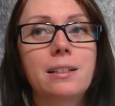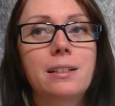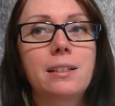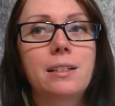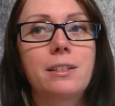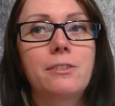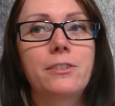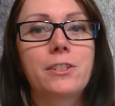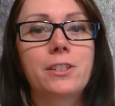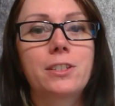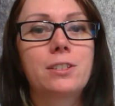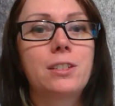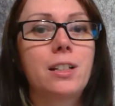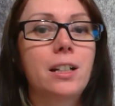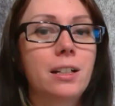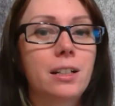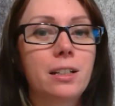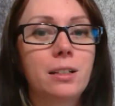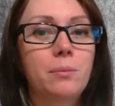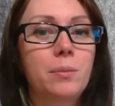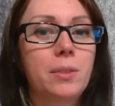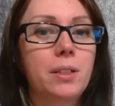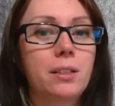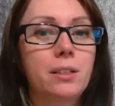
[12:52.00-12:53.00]
if it's not
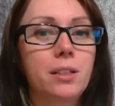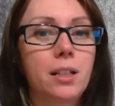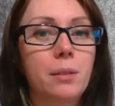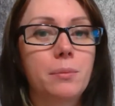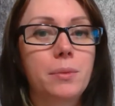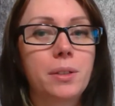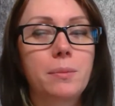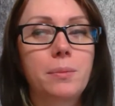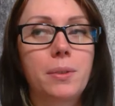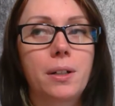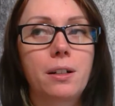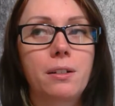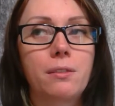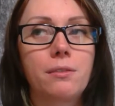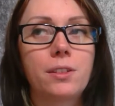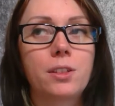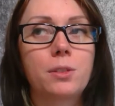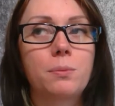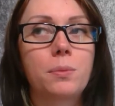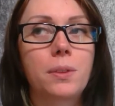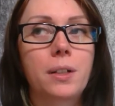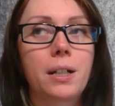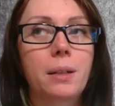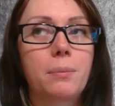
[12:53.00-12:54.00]
going to be a dominant part of
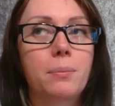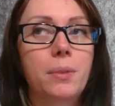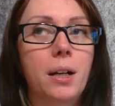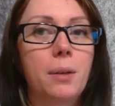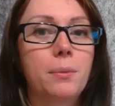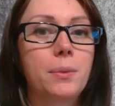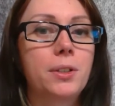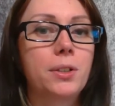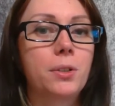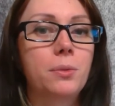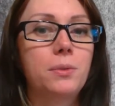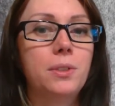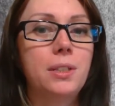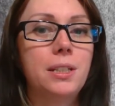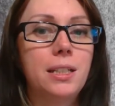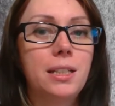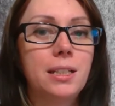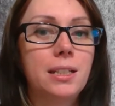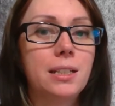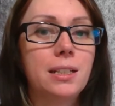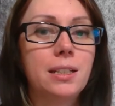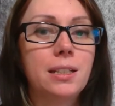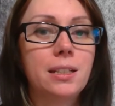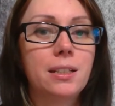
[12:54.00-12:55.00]
this book, I probably don't
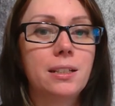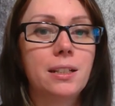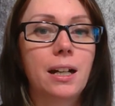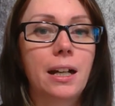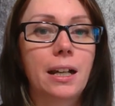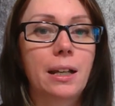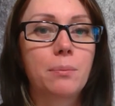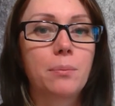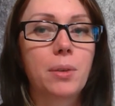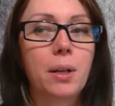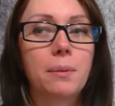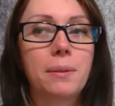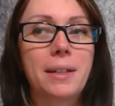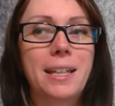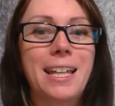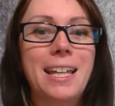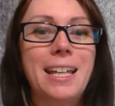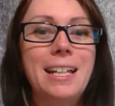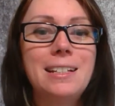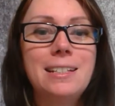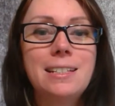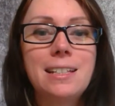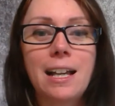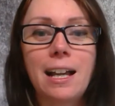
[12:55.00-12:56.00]
need it. I can probably
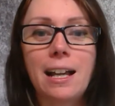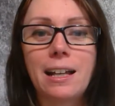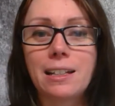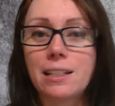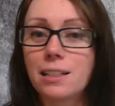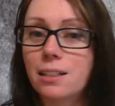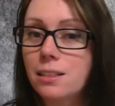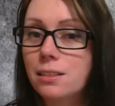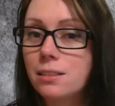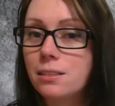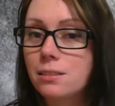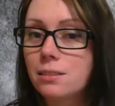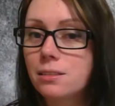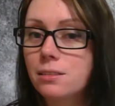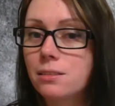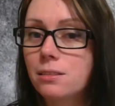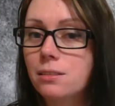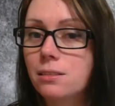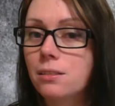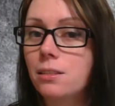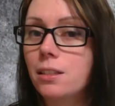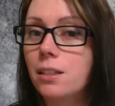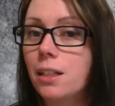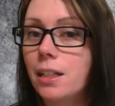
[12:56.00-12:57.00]
hint at it,
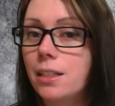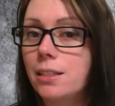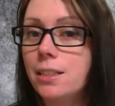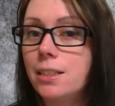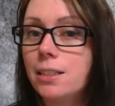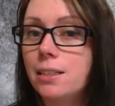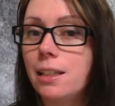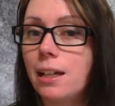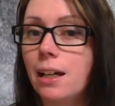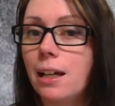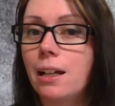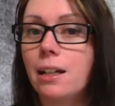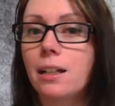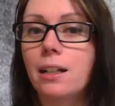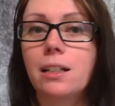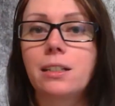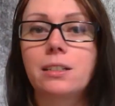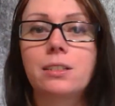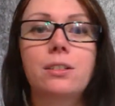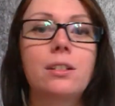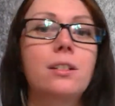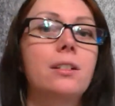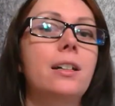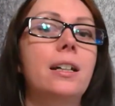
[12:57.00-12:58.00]
and I did that. I
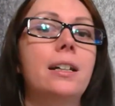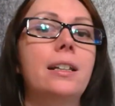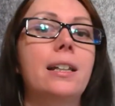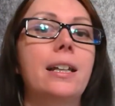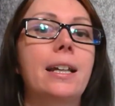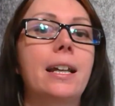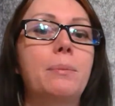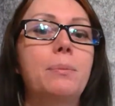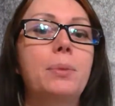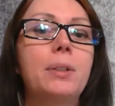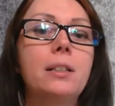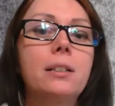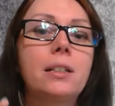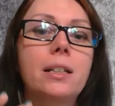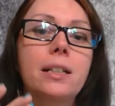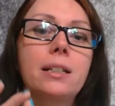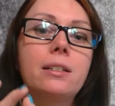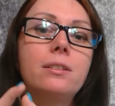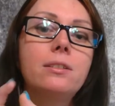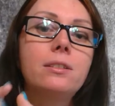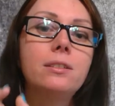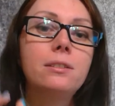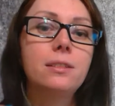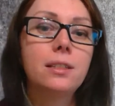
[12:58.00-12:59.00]
put like
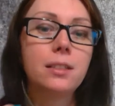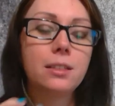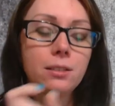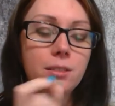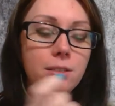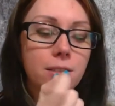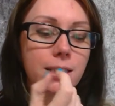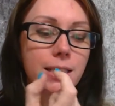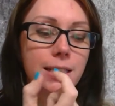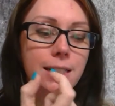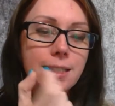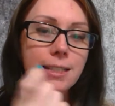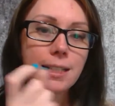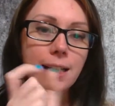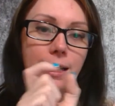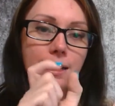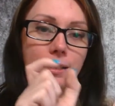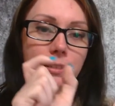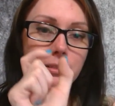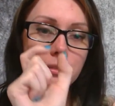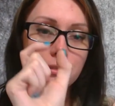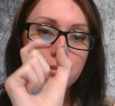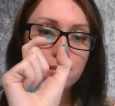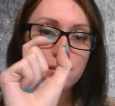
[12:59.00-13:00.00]
a little tic tac
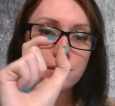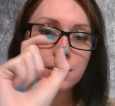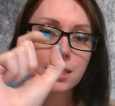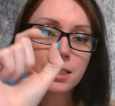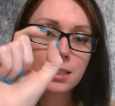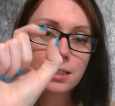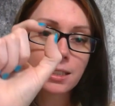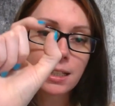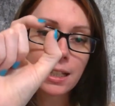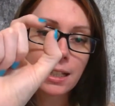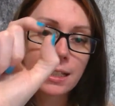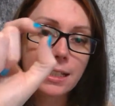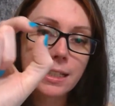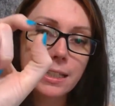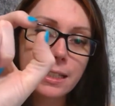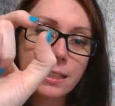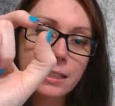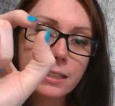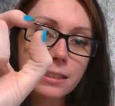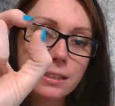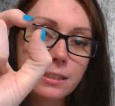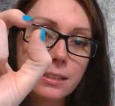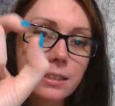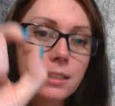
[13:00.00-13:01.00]

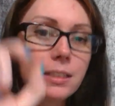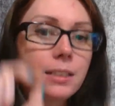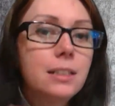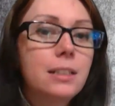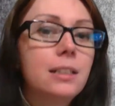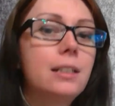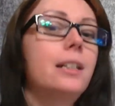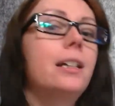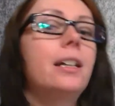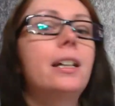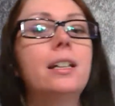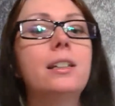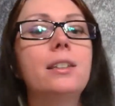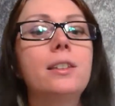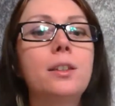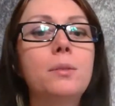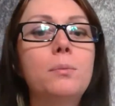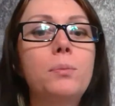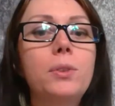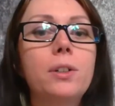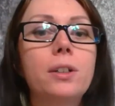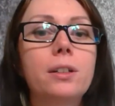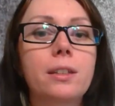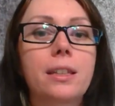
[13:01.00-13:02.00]
hint in the
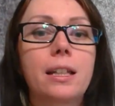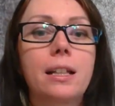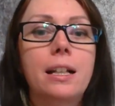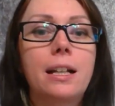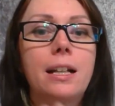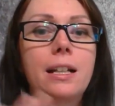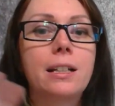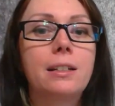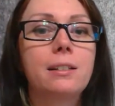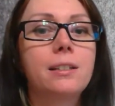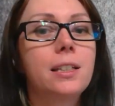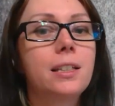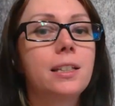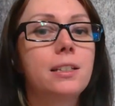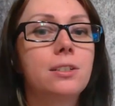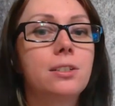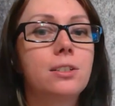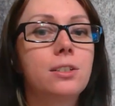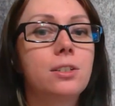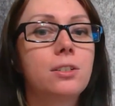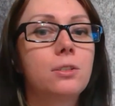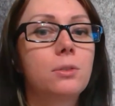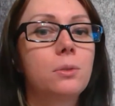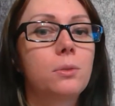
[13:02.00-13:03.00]
book that kind of
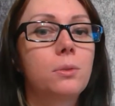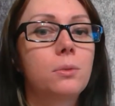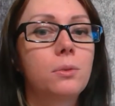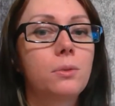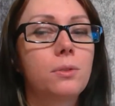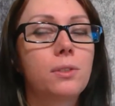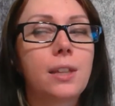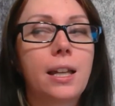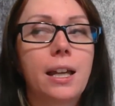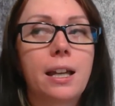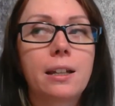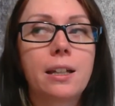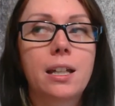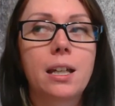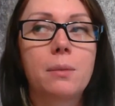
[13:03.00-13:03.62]
leads to that